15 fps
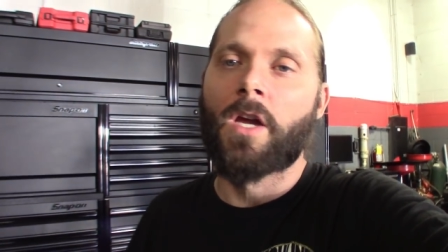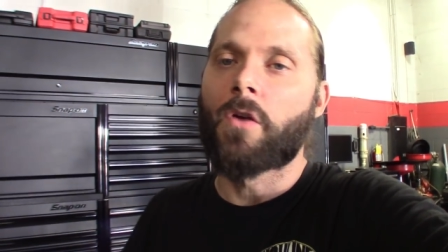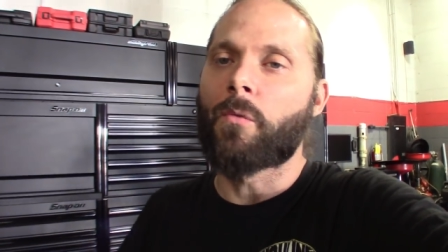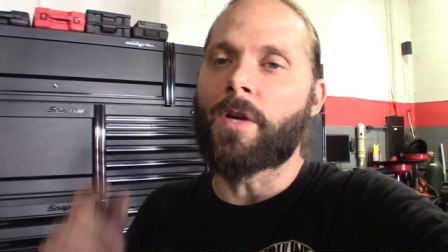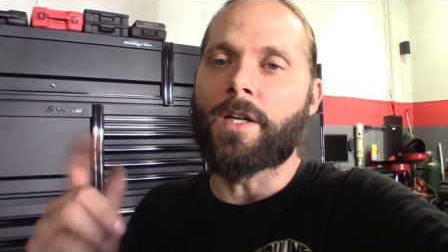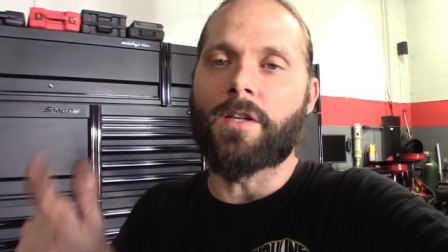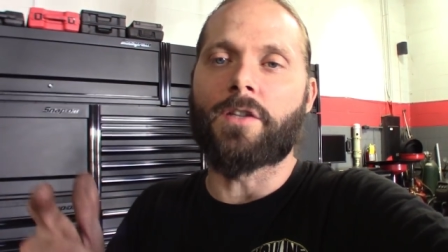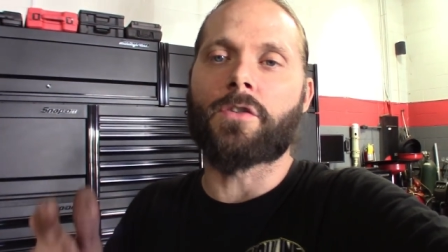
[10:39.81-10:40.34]

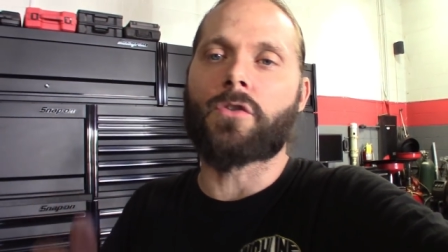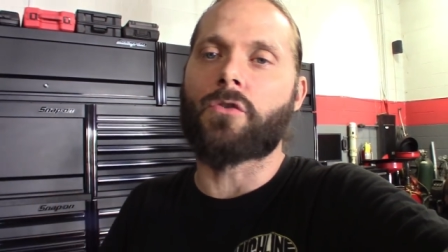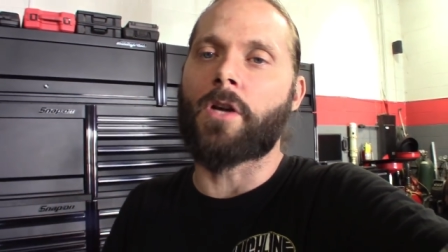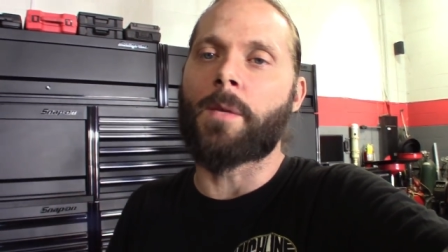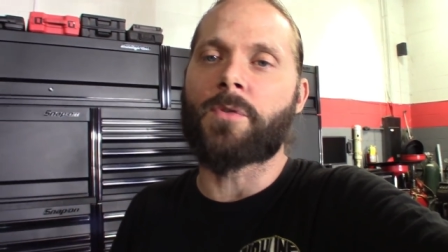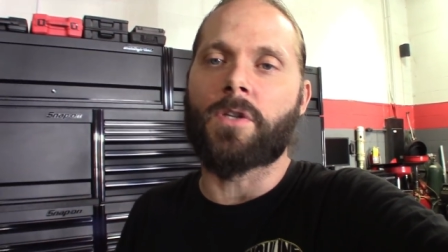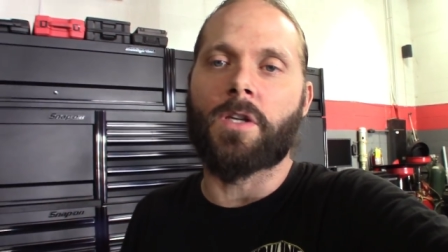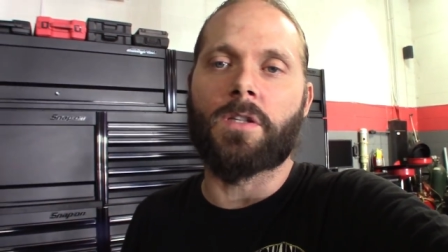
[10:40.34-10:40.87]
Read the
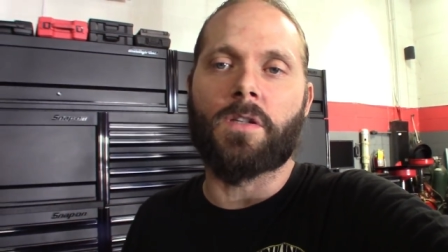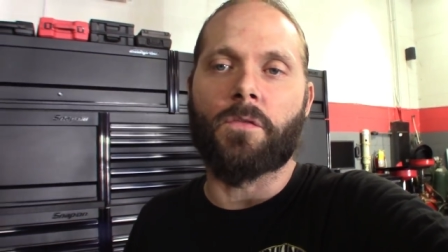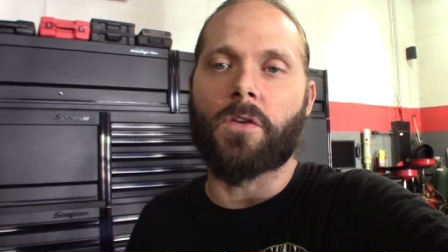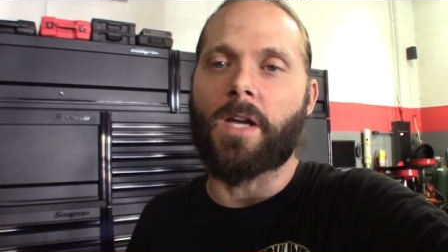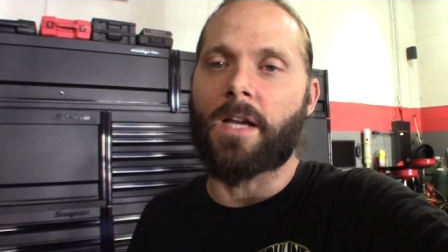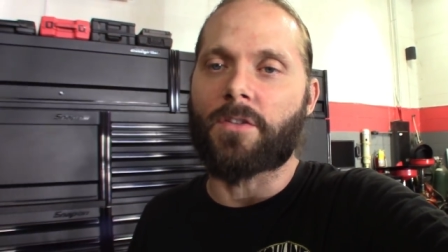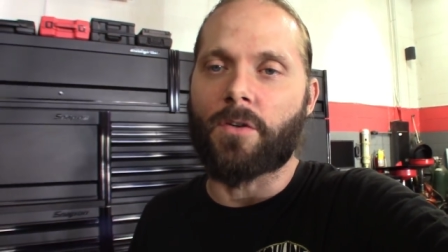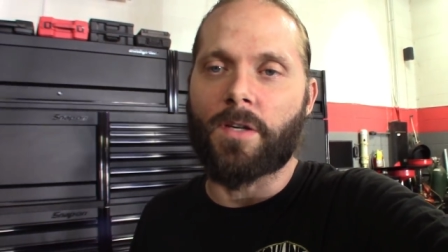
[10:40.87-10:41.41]
descriptions. If you
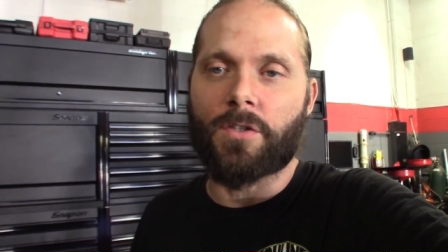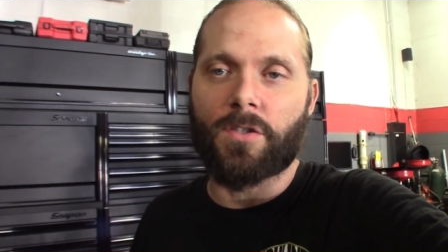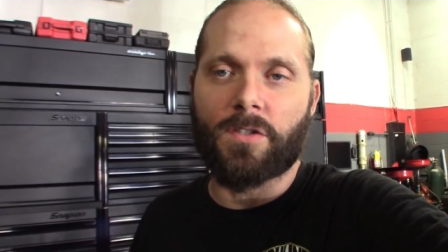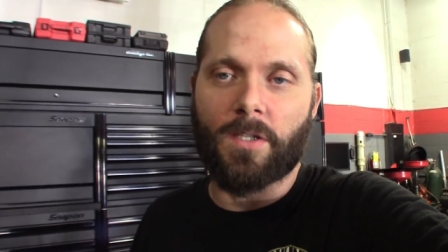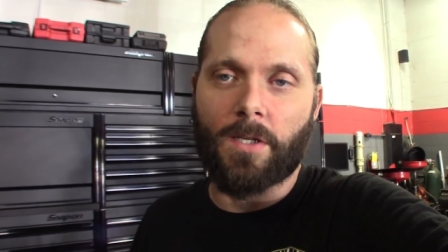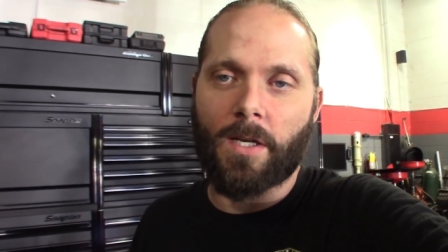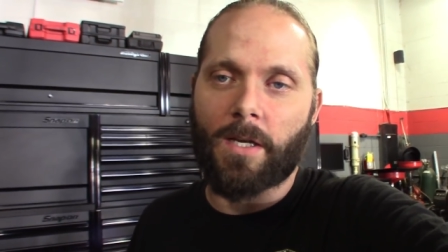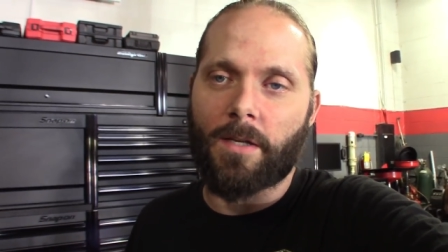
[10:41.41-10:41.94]
guys are
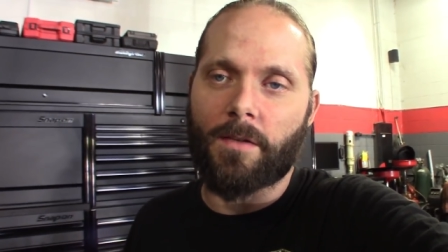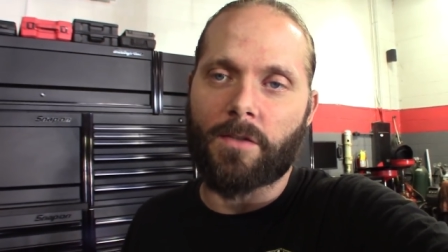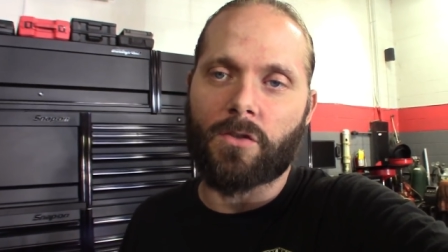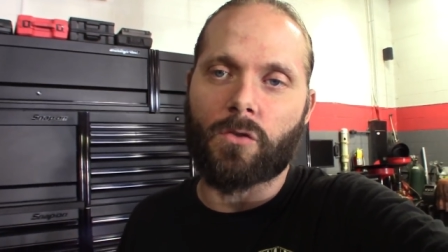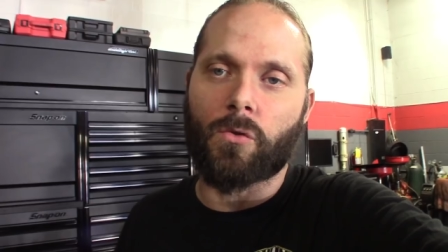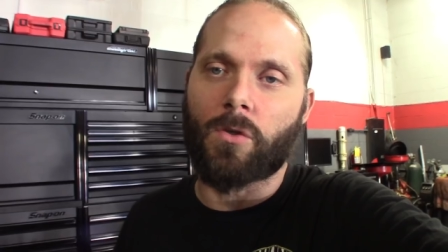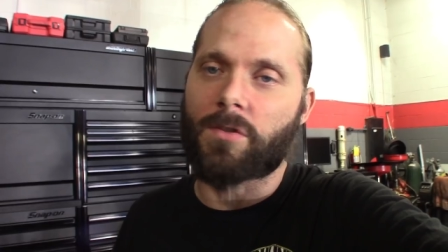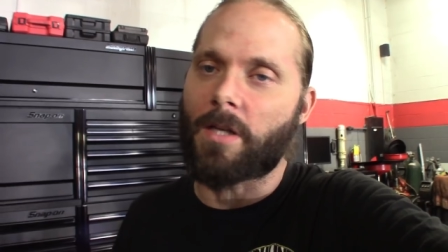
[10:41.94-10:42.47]
interested in any of these
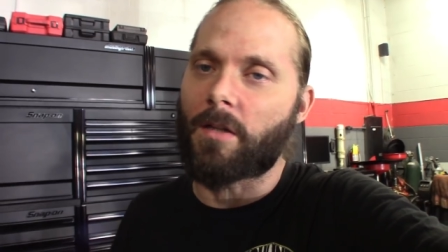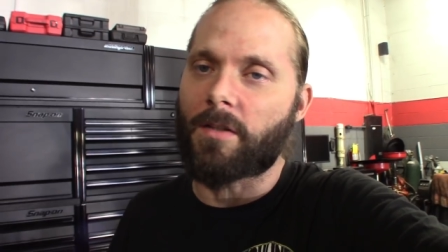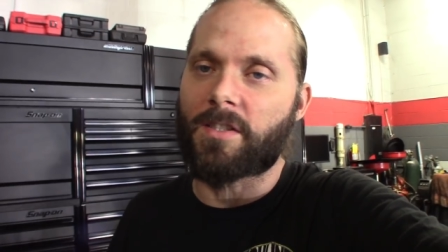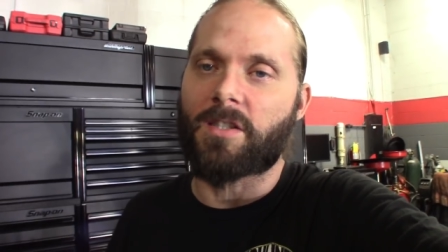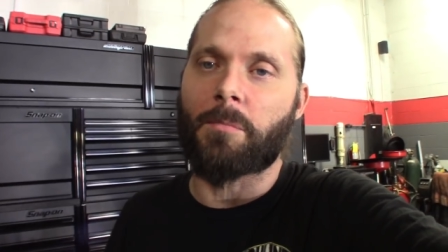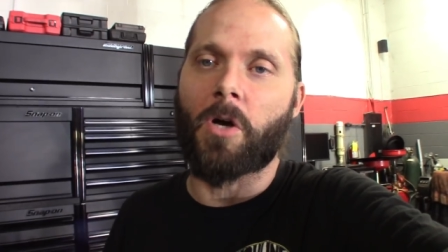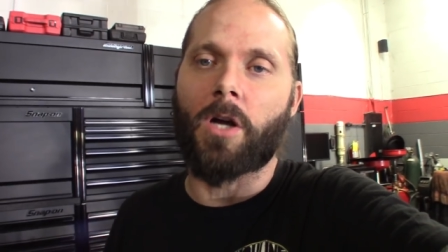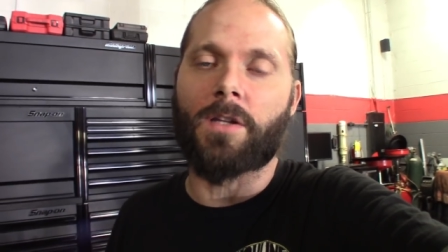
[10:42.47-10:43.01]
tools, I'll list
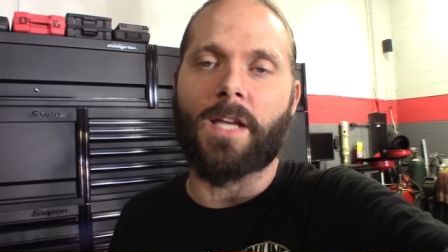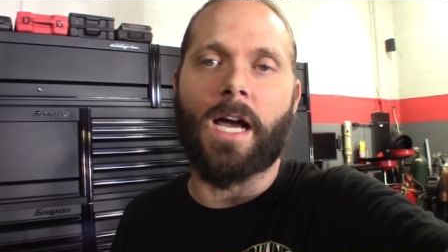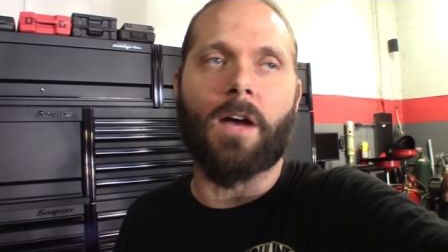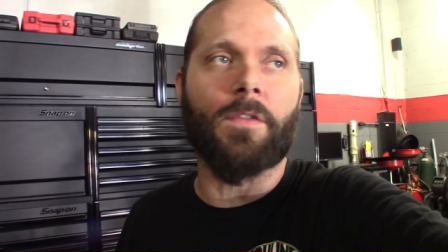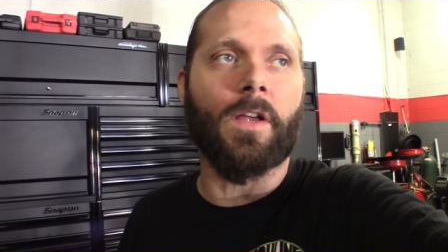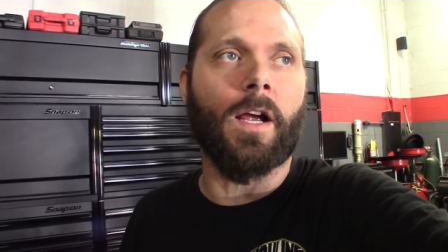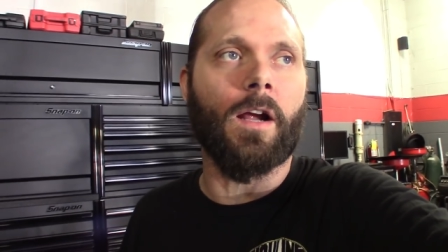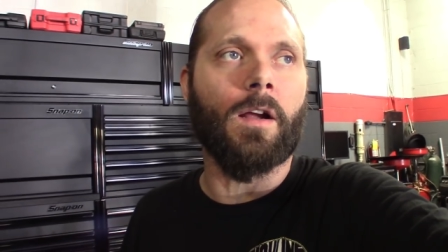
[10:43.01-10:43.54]
them all
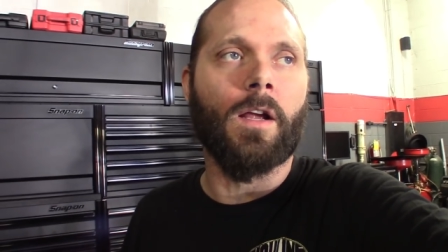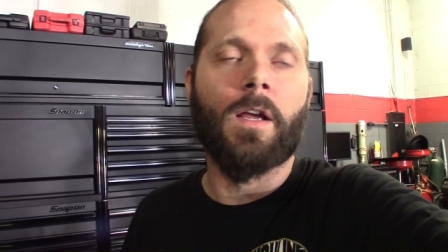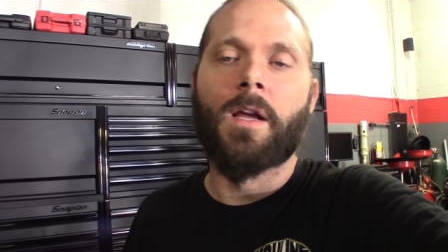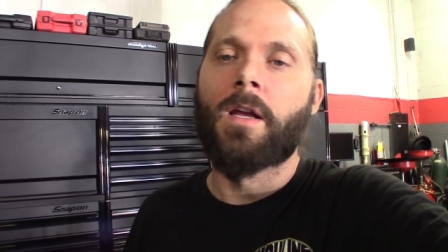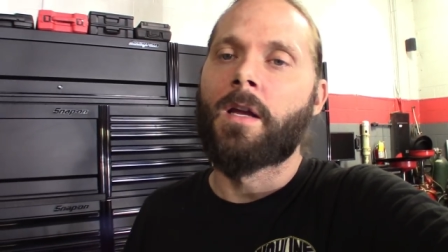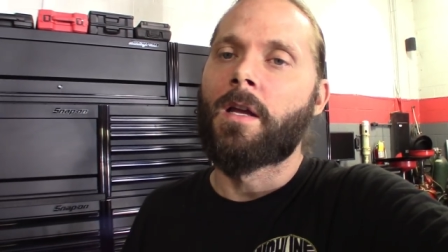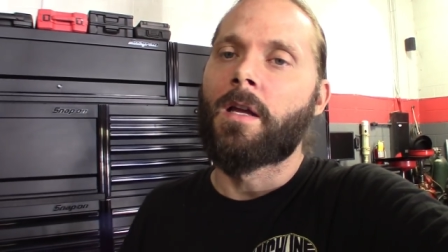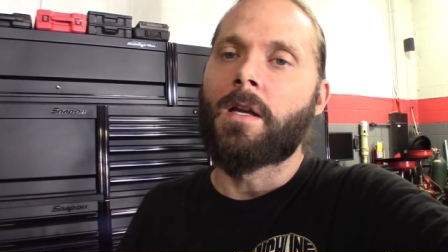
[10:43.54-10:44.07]
down there.
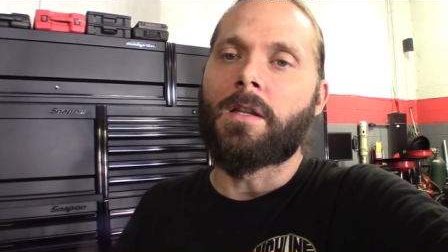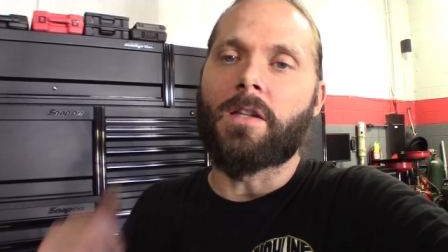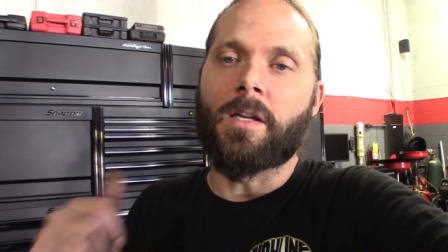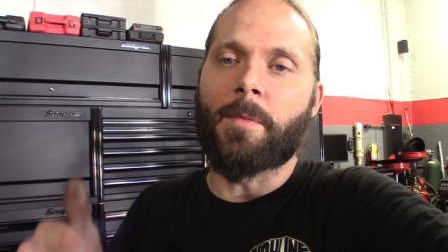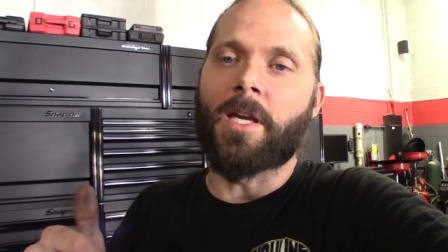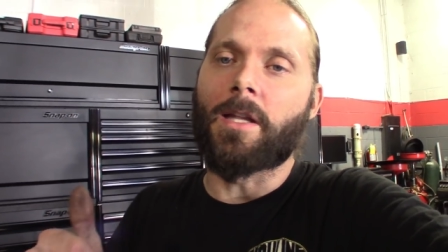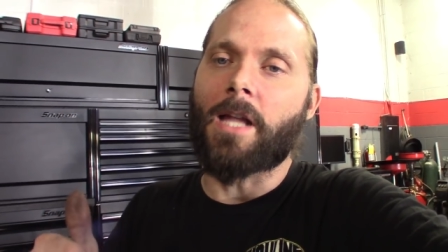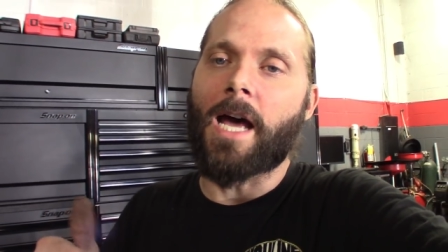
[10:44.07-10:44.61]
Leave
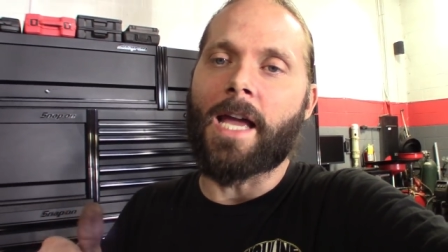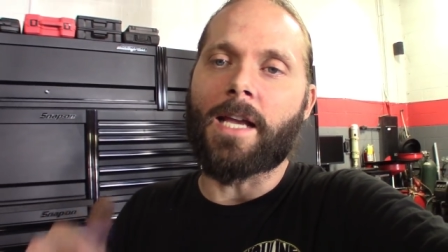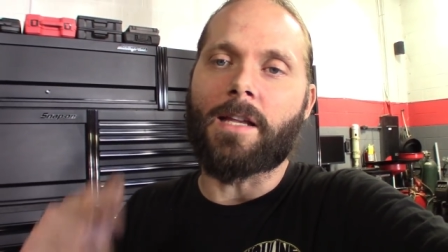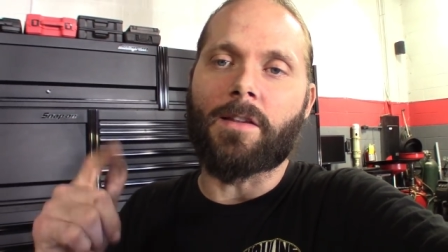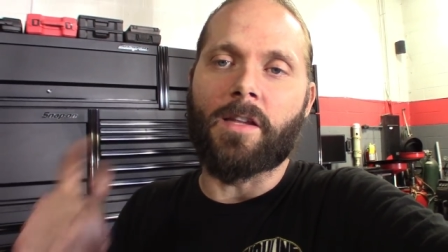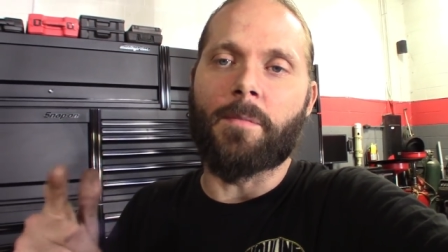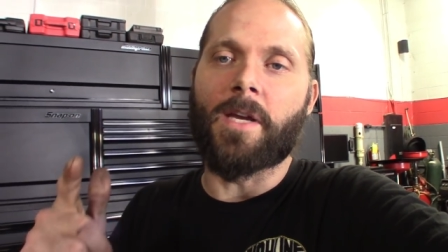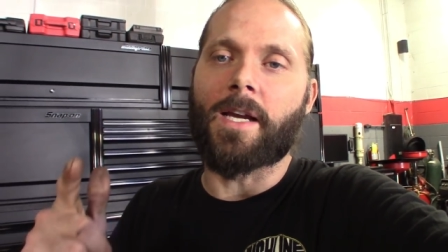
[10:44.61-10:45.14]
me a like,
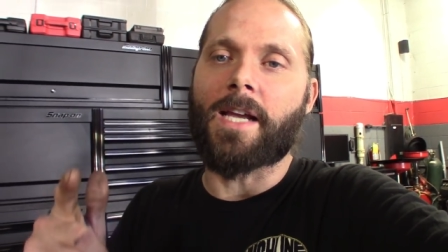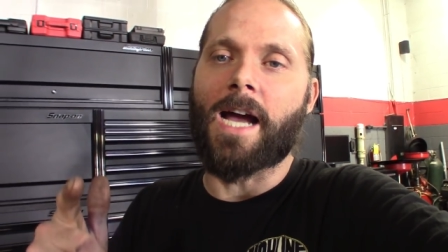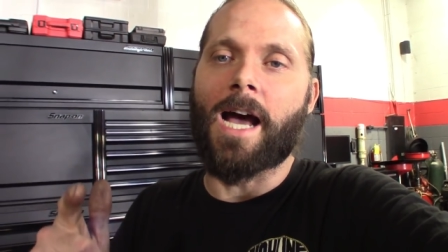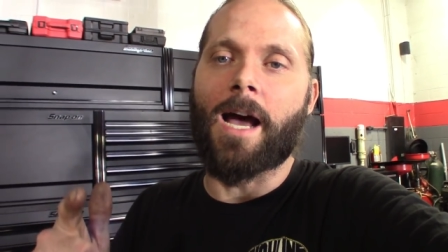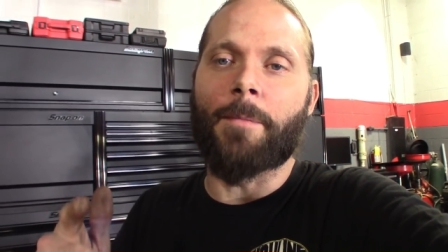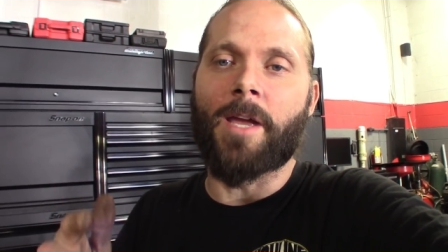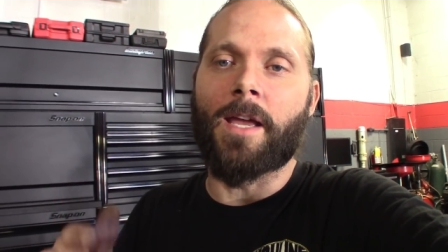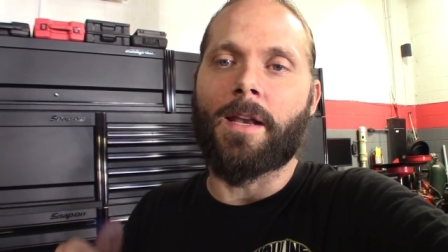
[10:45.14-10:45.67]
leave me a
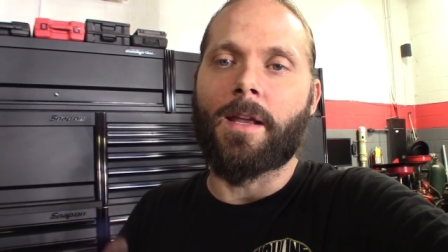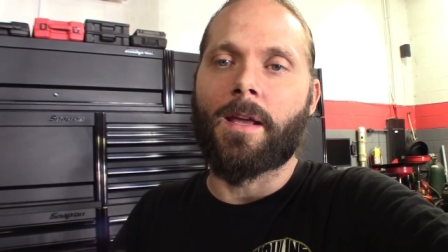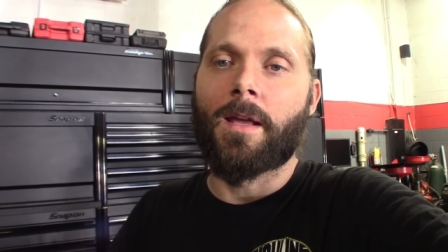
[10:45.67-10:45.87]
comment.